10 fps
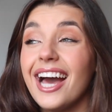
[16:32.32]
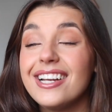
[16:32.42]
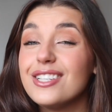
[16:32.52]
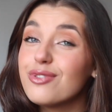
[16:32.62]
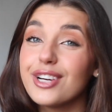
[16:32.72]
and
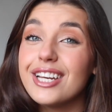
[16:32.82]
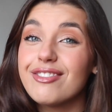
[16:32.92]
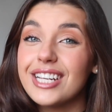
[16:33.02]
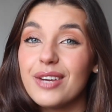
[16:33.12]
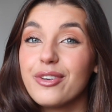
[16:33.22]
it is really,
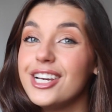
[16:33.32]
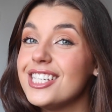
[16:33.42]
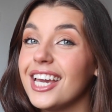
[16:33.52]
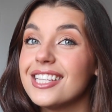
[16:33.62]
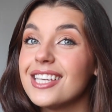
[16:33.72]
really
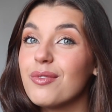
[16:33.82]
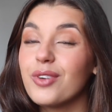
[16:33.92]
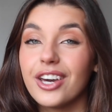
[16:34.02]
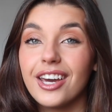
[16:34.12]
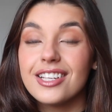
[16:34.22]
appreciated
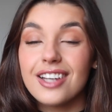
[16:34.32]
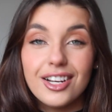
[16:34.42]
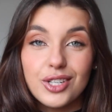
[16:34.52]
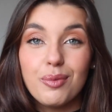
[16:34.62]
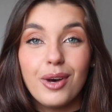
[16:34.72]
because I
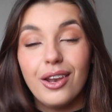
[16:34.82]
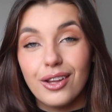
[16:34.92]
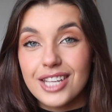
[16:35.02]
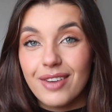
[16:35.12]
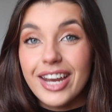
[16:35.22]
do put a lot
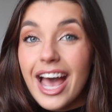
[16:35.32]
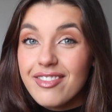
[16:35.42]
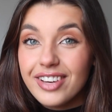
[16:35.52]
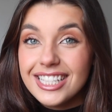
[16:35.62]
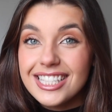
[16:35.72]
of time and
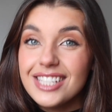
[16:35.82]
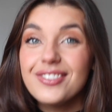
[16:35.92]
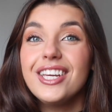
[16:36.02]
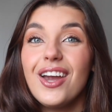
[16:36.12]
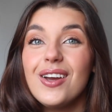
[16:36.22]
effort into these
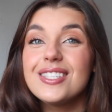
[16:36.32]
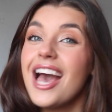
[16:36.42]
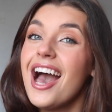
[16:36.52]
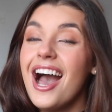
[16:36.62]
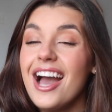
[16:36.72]
videos.
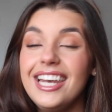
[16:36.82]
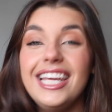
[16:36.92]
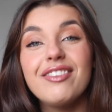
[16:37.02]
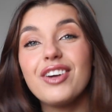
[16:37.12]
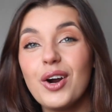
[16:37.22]

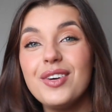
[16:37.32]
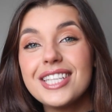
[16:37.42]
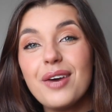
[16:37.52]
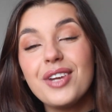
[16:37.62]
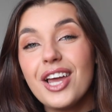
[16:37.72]
Leave a comment
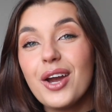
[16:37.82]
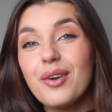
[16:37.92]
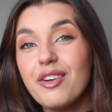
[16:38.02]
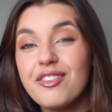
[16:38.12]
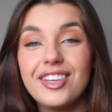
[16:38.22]
down below
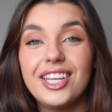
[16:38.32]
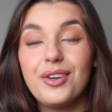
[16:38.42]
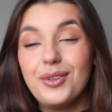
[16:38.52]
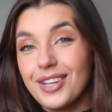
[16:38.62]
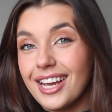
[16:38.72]
of a video
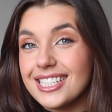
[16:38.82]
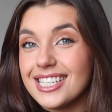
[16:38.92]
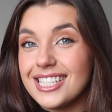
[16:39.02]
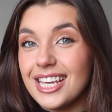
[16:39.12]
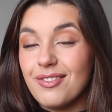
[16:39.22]
you would like to
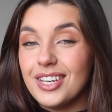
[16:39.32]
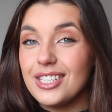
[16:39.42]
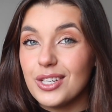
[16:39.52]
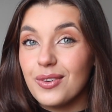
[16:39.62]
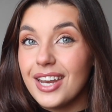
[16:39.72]
see me
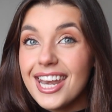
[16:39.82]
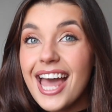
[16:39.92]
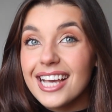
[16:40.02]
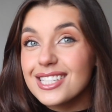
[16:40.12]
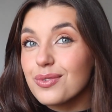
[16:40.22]
do
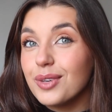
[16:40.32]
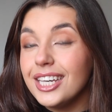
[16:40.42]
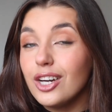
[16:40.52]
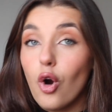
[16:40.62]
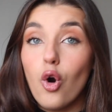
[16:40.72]
next
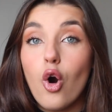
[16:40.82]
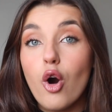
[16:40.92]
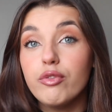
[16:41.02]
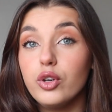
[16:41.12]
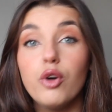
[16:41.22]
week or
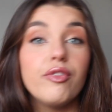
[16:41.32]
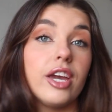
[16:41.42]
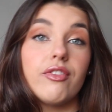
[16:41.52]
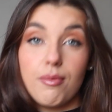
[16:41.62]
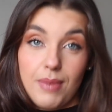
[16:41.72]
of your
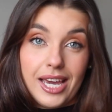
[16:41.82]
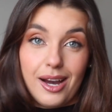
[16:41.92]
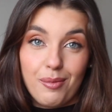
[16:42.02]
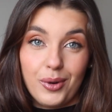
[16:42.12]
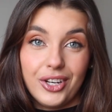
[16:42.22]
favourite
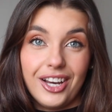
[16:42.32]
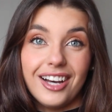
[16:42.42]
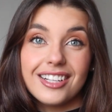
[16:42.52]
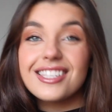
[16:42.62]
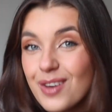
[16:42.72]
makeup
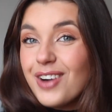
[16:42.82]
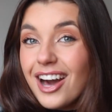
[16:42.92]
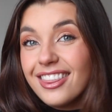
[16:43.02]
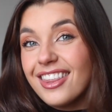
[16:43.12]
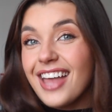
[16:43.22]
product.
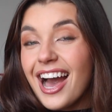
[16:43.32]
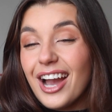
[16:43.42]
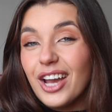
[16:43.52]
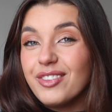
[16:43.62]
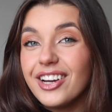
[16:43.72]
Other than that,
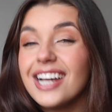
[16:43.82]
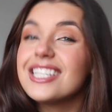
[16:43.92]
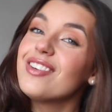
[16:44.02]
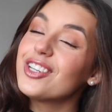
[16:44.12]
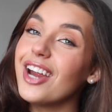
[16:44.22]
I hope you guys
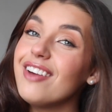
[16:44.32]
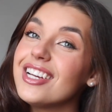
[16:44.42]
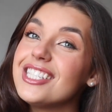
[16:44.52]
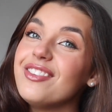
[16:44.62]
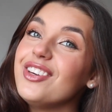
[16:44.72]
have a great
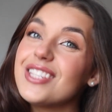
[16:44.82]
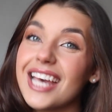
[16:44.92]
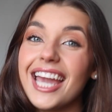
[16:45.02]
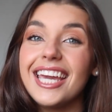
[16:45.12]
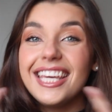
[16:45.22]
rest of your
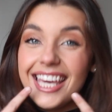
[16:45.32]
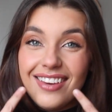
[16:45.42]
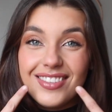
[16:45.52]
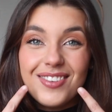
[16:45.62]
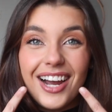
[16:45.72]
day.
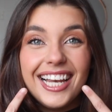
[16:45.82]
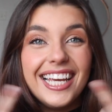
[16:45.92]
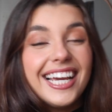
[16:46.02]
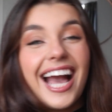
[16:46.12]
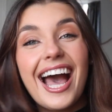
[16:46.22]
Keep
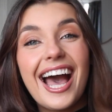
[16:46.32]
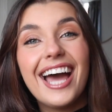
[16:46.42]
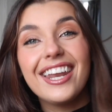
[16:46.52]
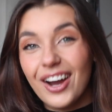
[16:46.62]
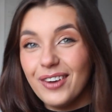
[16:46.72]
smiling
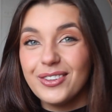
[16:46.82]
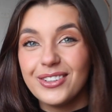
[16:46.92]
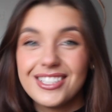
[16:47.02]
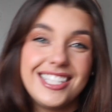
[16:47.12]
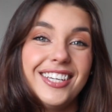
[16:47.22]
and I
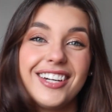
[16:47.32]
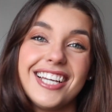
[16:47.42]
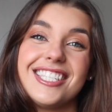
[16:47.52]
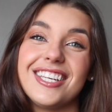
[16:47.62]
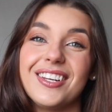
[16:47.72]
will see you
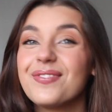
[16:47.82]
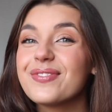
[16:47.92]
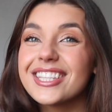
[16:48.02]
guys soon.